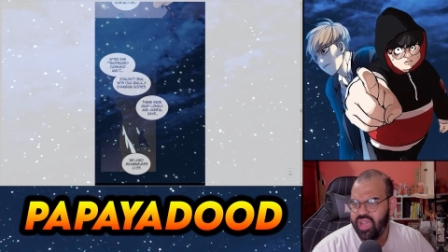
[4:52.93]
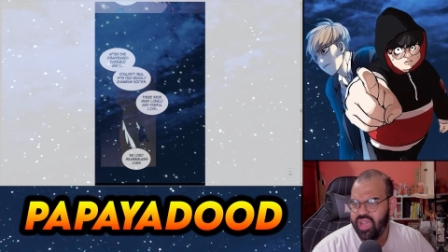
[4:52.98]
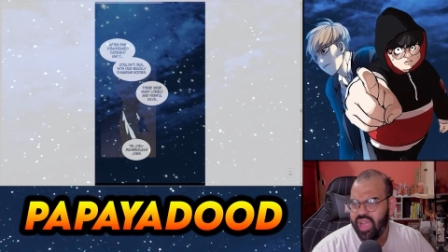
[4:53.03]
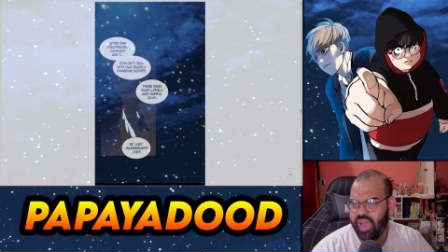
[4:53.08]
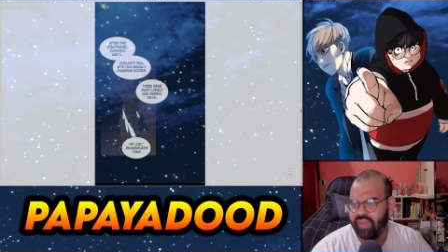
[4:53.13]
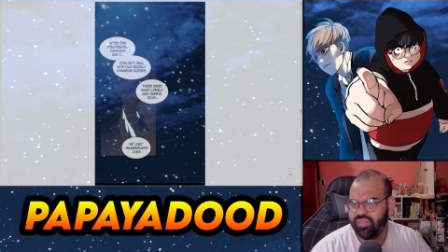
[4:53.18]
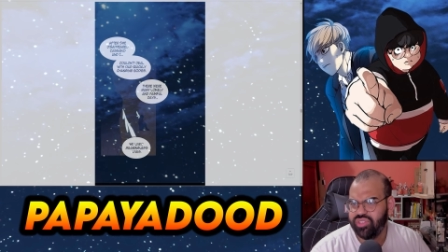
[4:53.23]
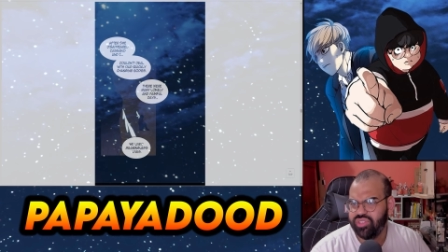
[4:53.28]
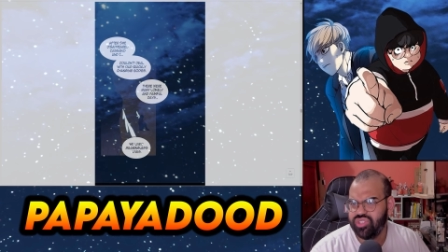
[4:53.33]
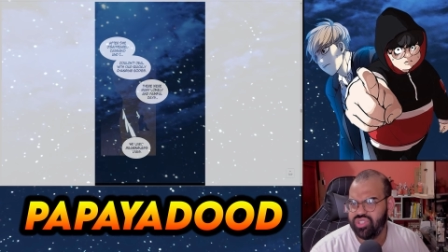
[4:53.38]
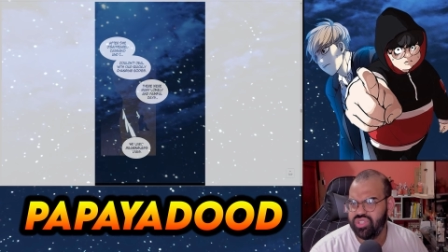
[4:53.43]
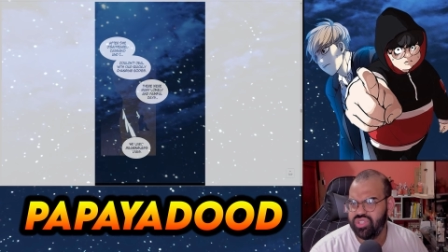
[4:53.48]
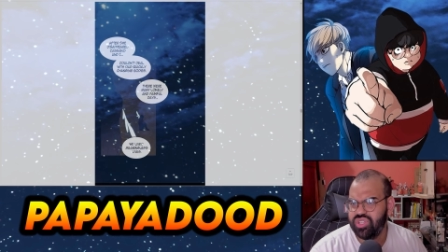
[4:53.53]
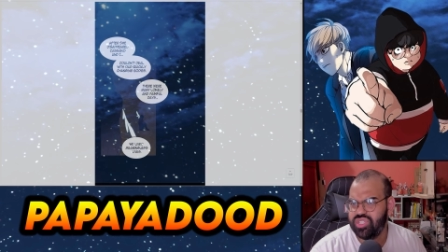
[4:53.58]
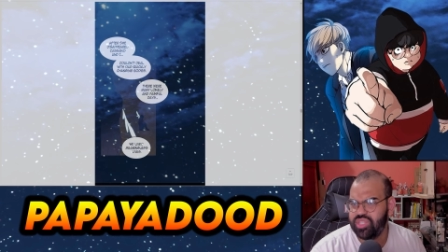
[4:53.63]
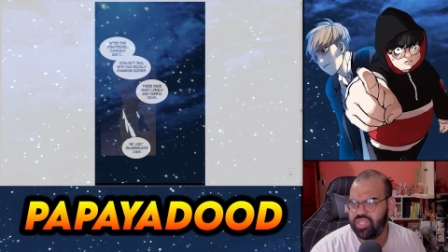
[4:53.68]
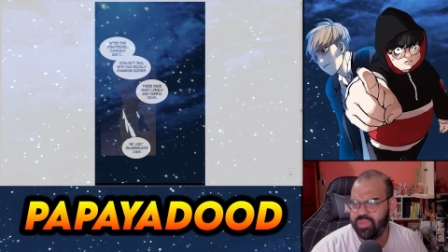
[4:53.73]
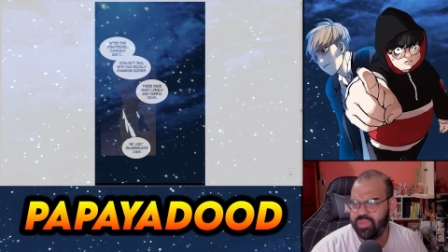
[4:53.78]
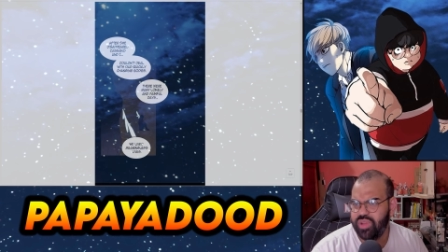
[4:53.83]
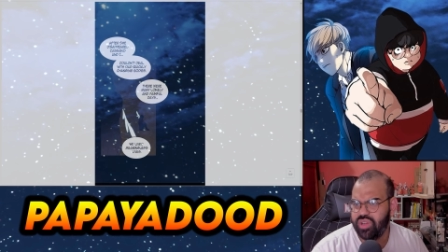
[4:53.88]
After she
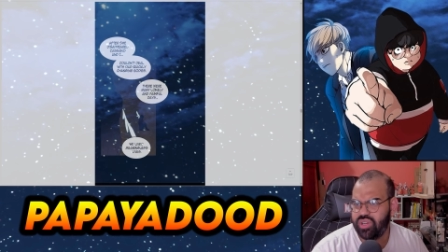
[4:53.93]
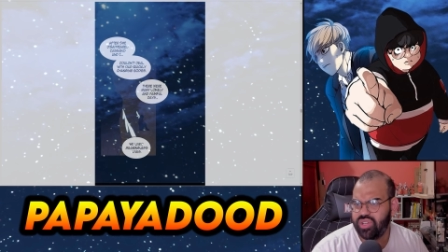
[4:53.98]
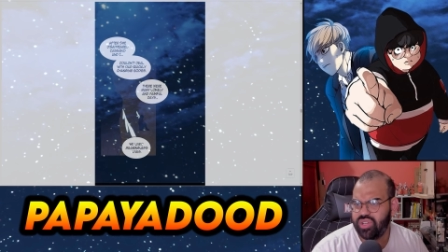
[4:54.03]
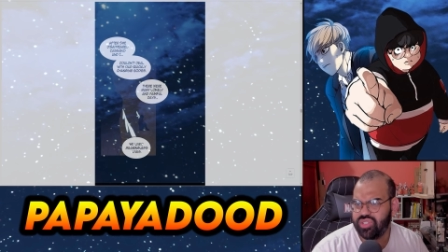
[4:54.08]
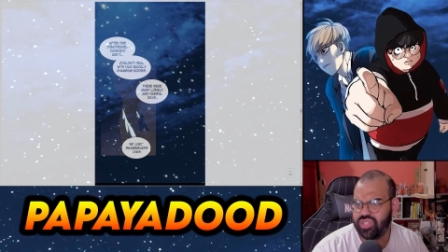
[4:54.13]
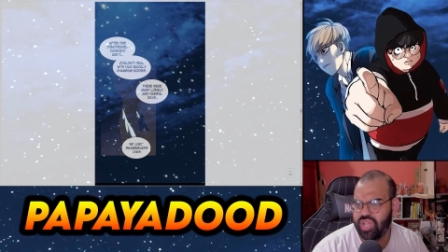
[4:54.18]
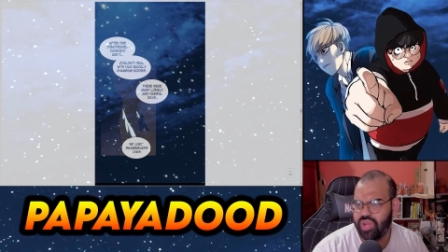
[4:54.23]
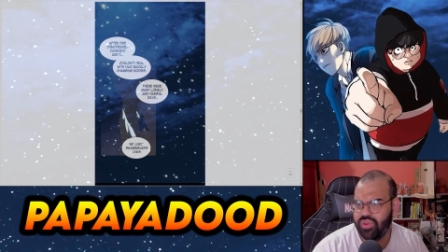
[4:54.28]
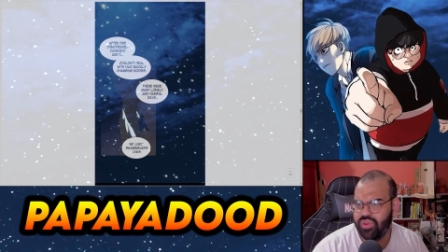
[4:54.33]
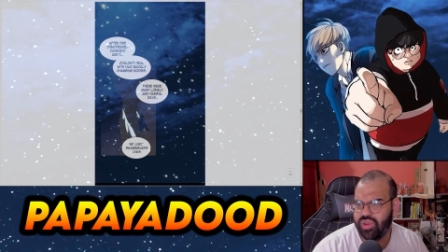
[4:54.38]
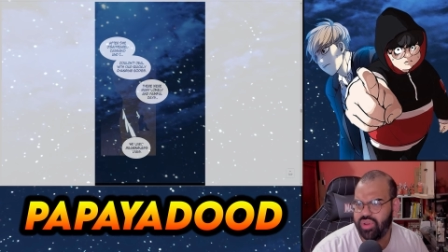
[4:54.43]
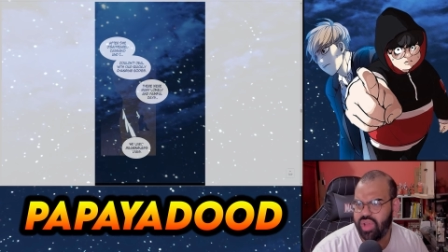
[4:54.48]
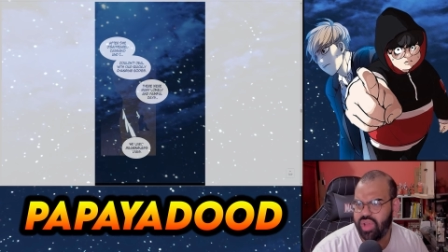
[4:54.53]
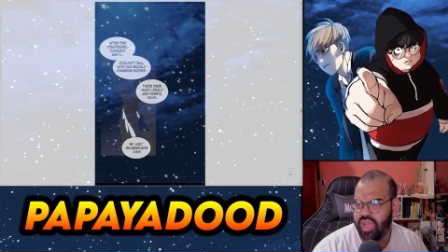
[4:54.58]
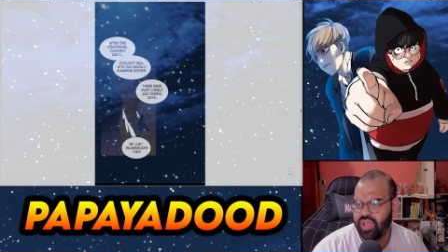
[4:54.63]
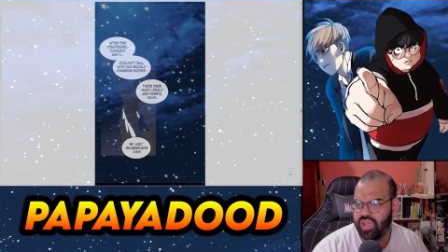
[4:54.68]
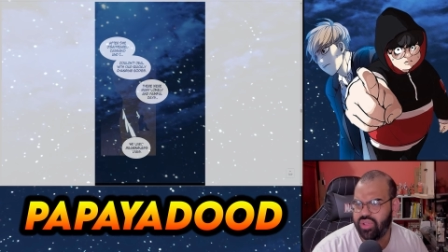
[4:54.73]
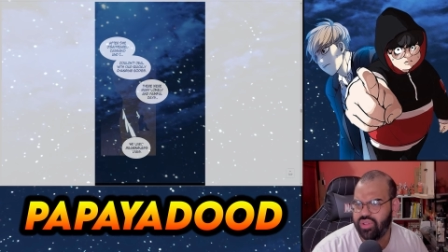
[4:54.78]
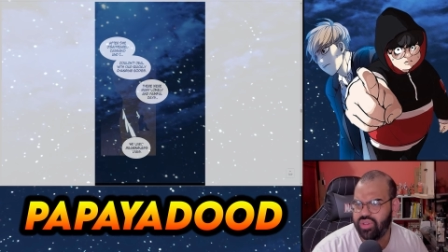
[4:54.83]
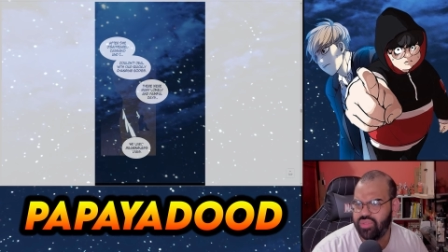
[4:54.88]
disappeared, Cassano and
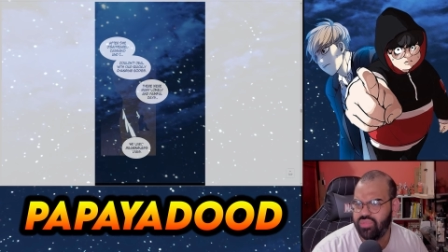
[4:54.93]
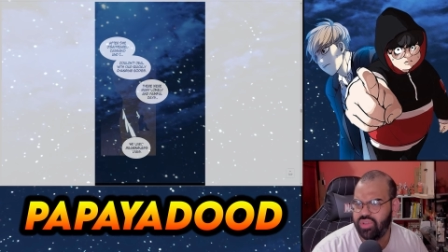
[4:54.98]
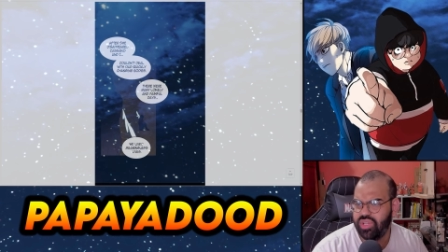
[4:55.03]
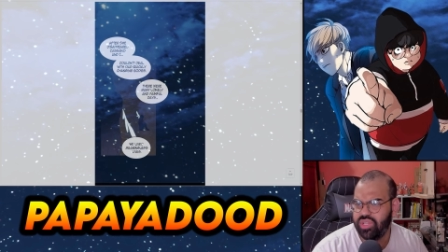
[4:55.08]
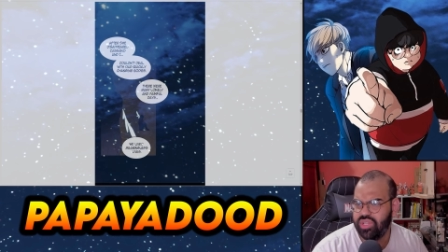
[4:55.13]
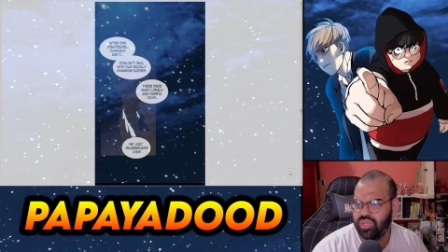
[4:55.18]
I couldn't really